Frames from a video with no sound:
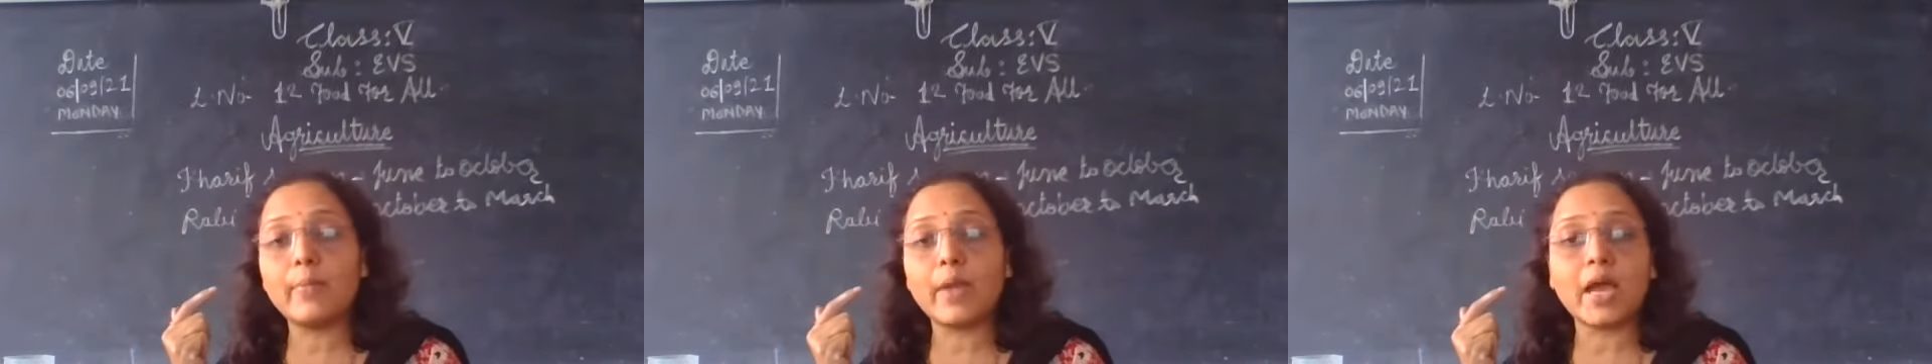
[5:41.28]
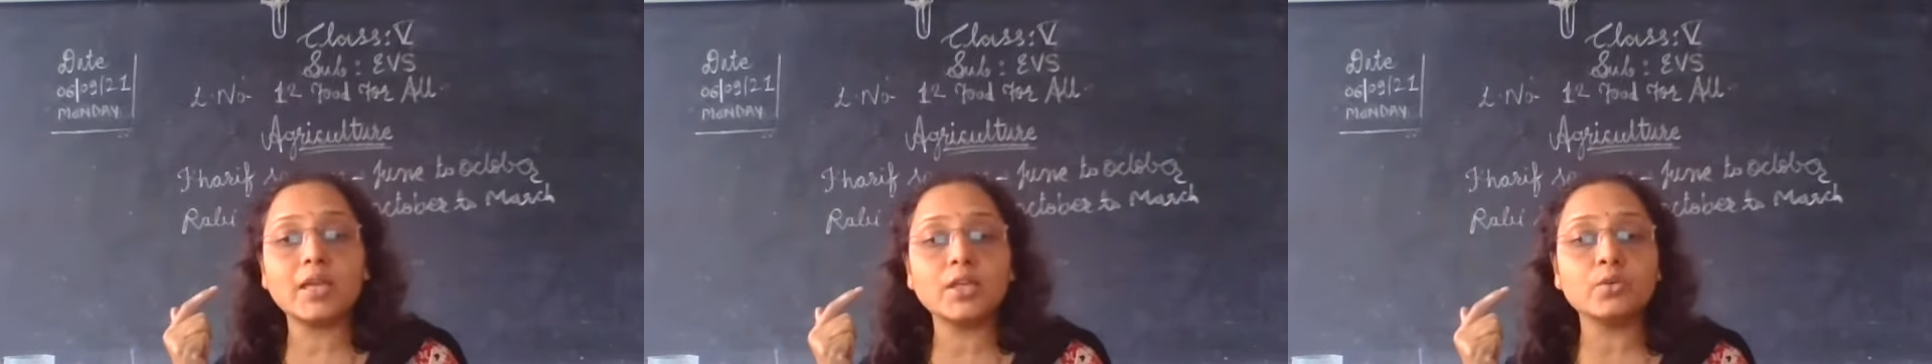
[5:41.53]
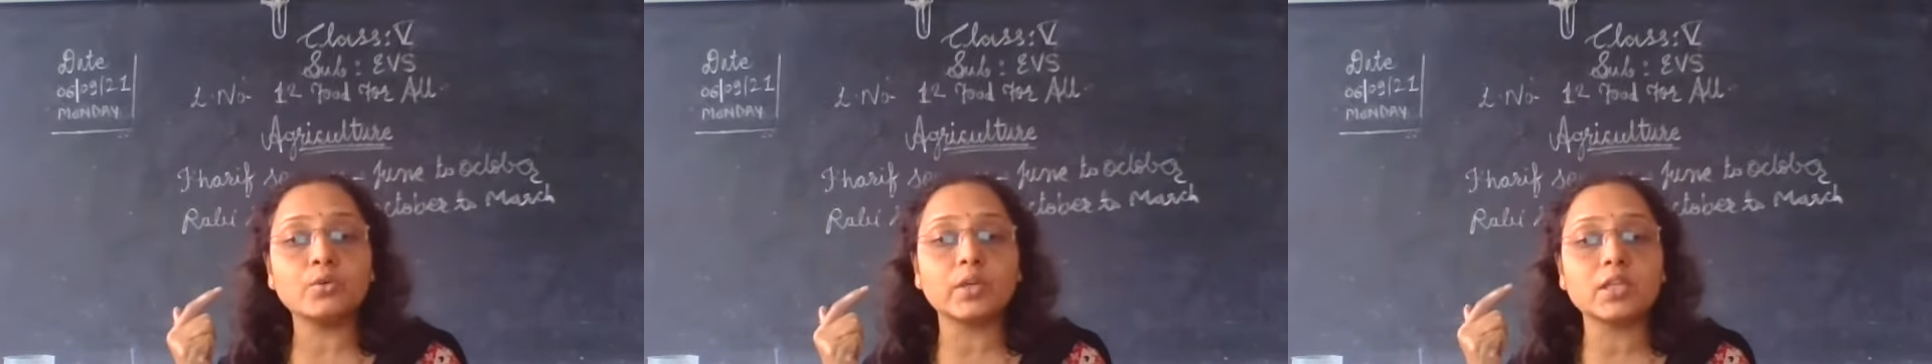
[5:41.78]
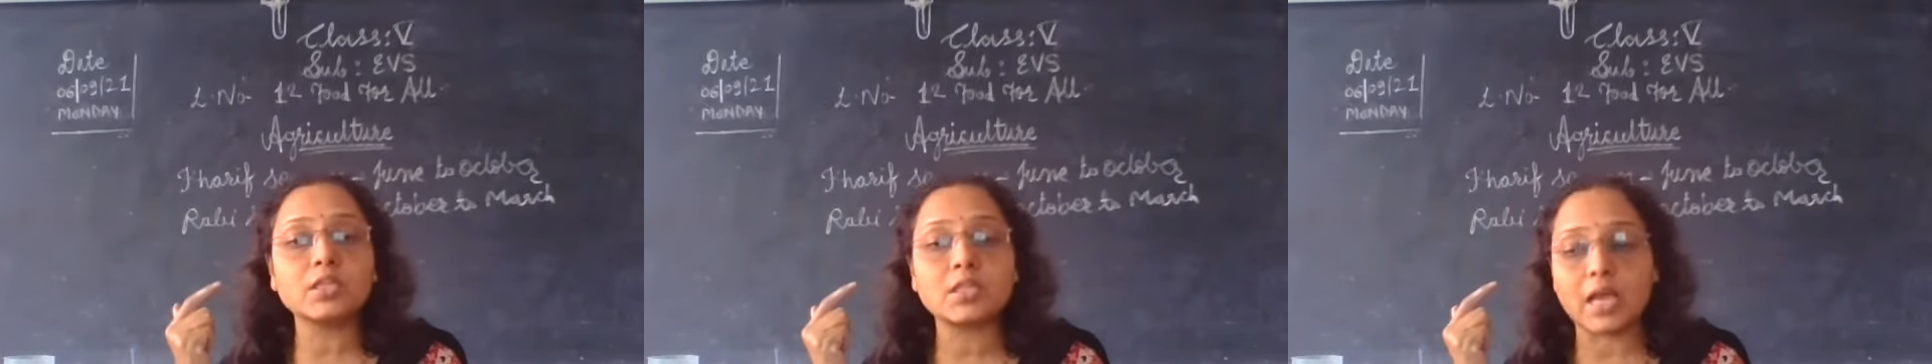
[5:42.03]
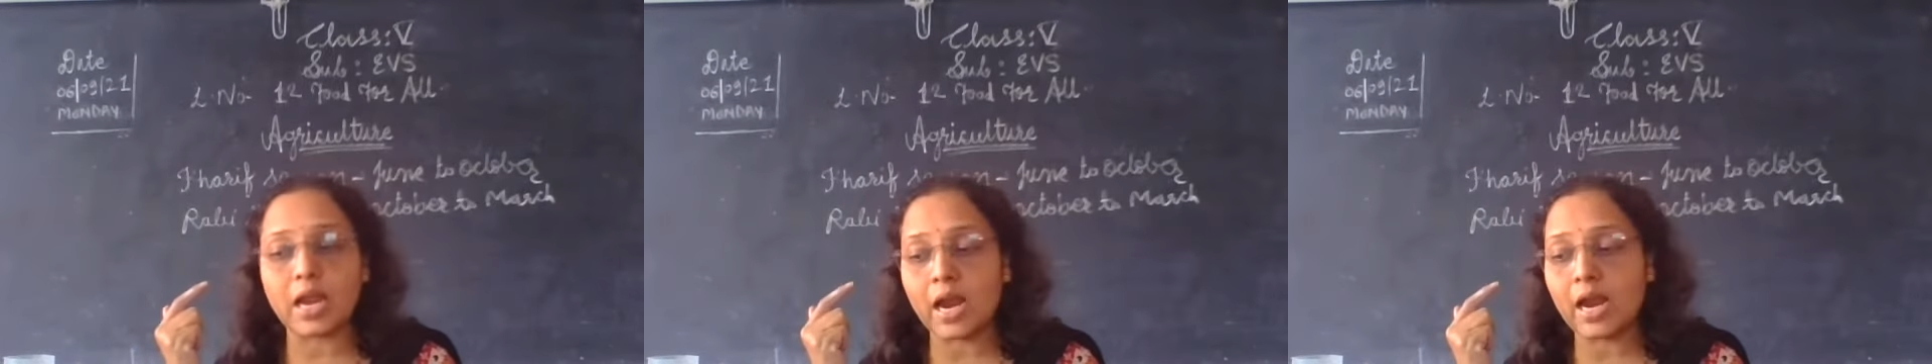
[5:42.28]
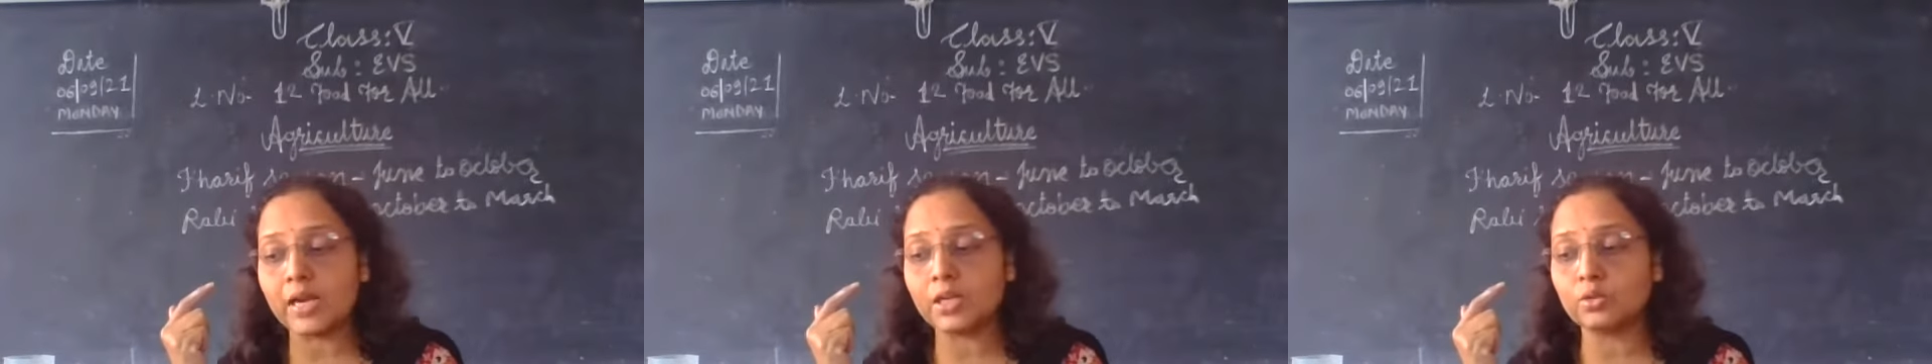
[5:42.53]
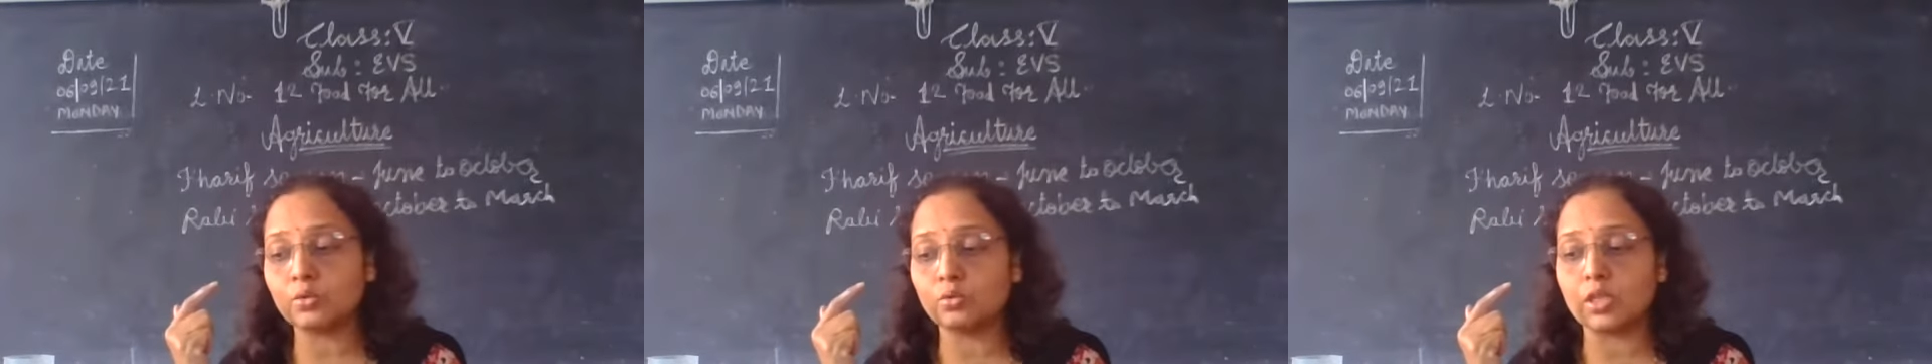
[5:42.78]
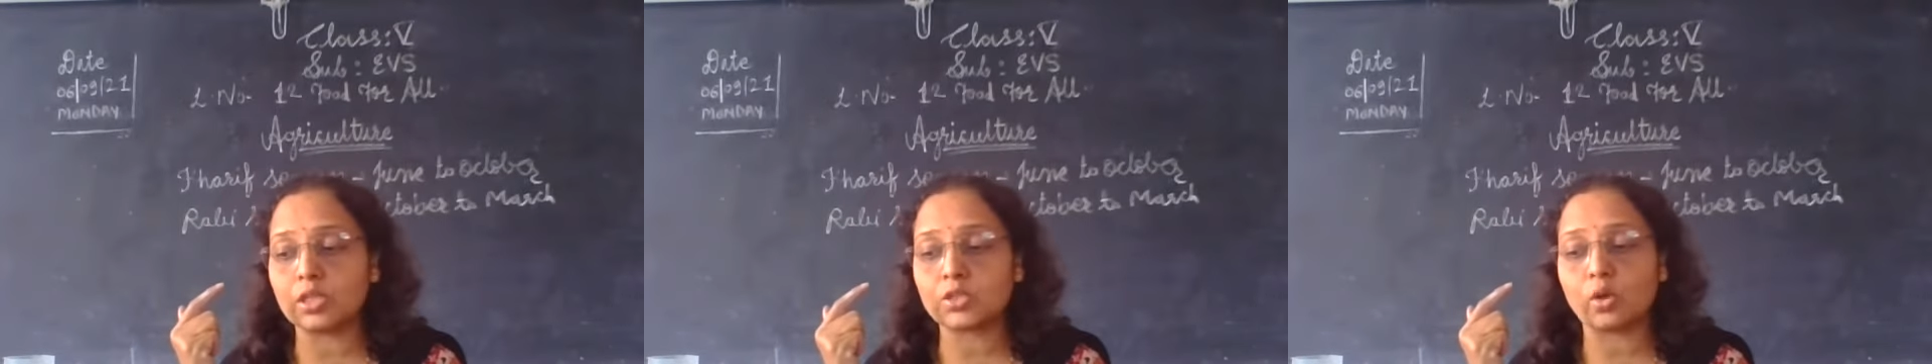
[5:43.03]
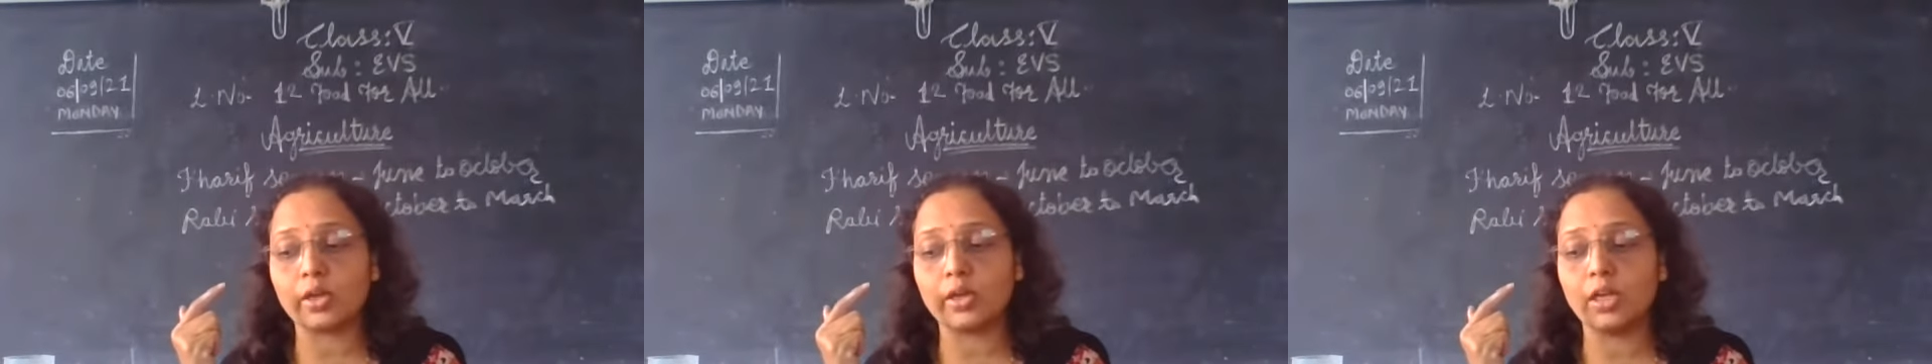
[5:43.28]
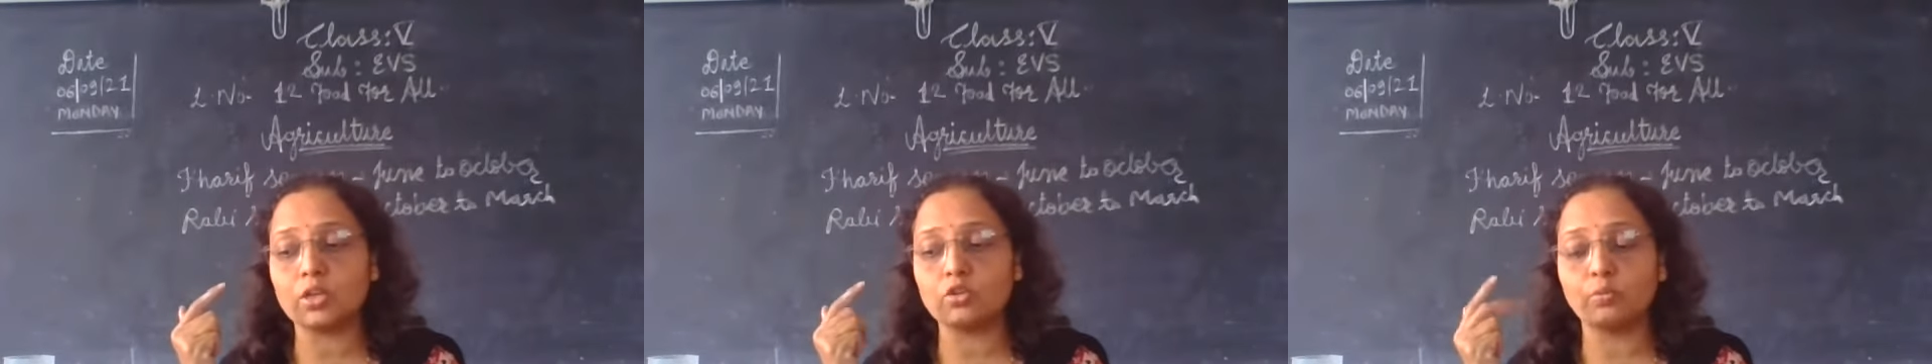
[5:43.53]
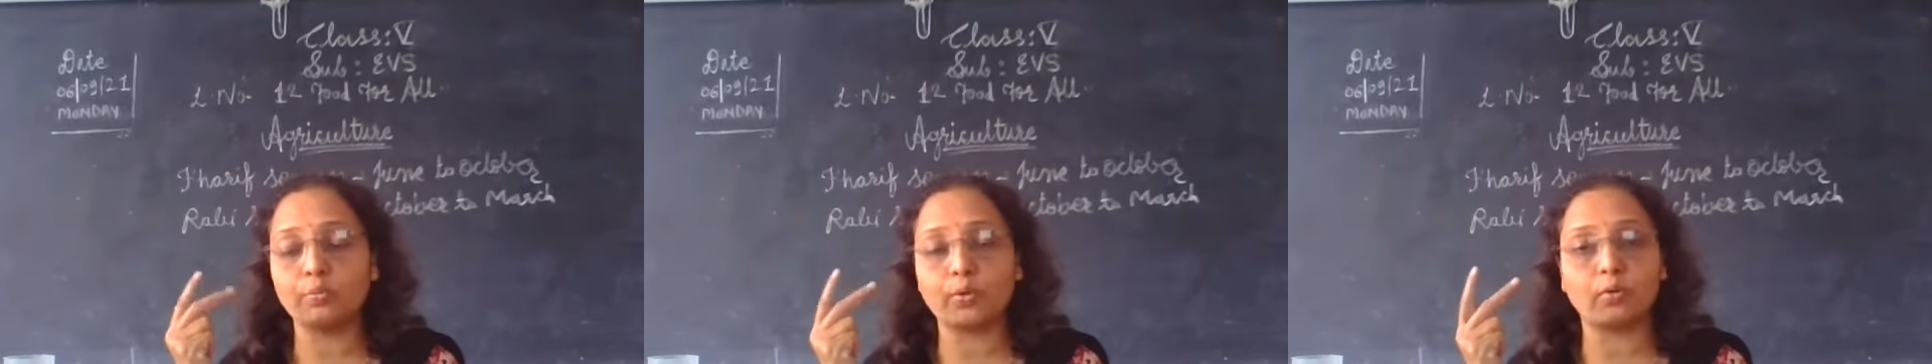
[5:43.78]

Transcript: manure is added to the soil to